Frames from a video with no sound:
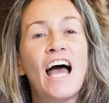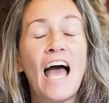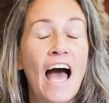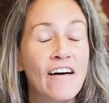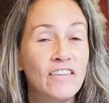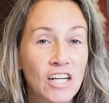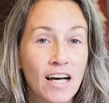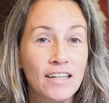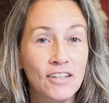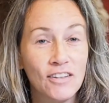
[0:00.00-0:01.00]
I haven't
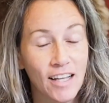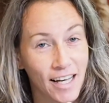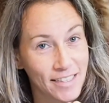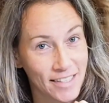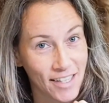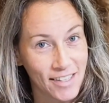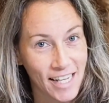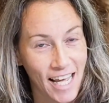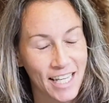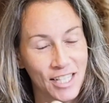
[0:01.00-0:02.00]
gotten a lot done
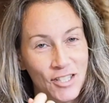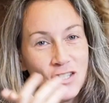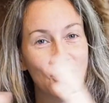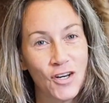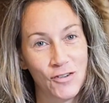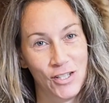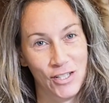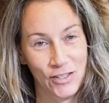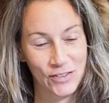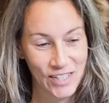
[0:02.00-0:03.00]
that I can show
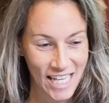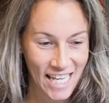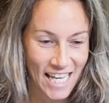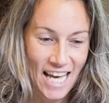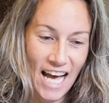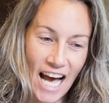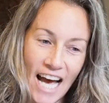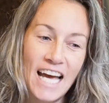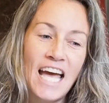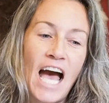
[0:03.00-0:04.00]
you.
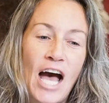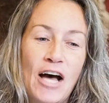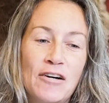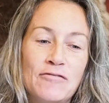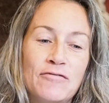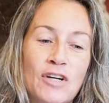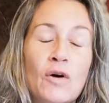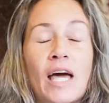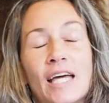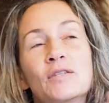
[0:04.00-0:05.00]
I have,
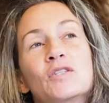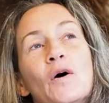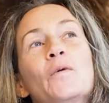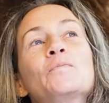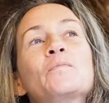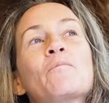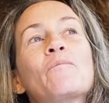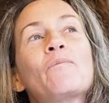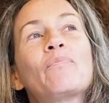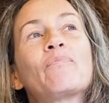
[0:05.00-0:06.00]
okay, so
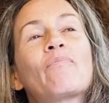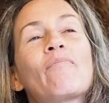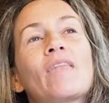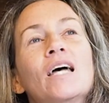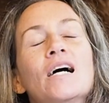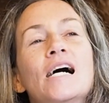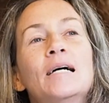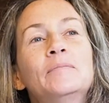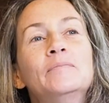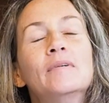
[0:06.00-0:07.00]

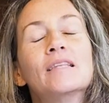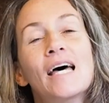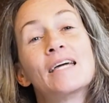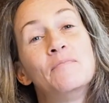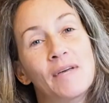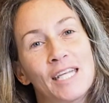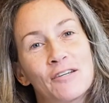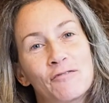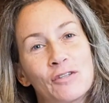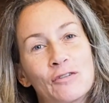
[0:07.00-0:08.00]
um, like many
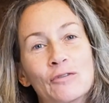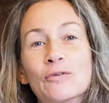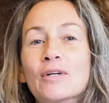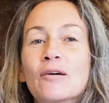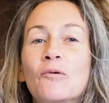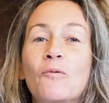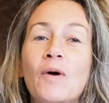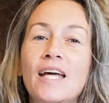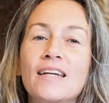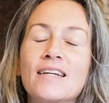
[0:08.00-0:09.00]
of you,
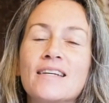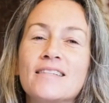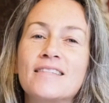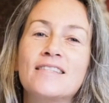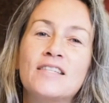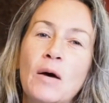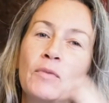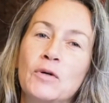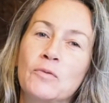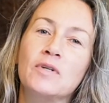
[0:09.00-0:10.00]
when
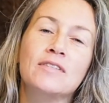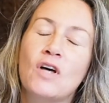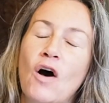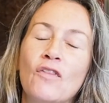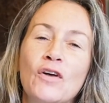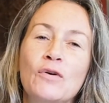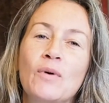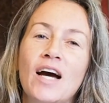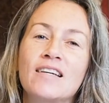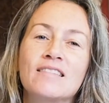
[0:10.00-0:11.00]
summer was on the
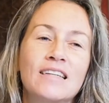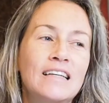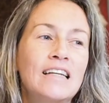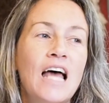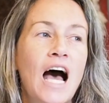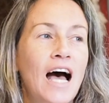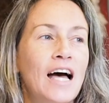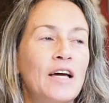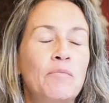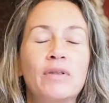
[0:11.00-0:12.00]
horizon,
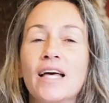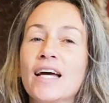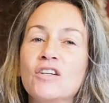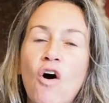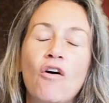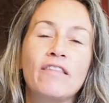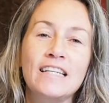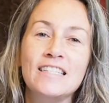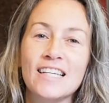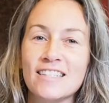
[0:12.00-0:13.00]
I planned all
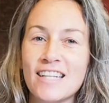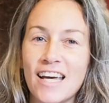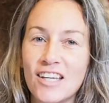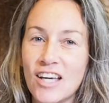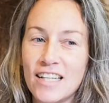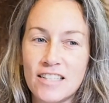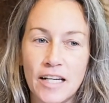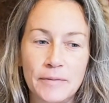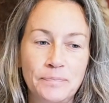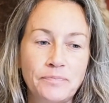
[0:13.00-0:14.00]
these things that I could get
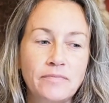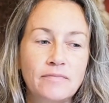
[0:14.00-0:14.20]
done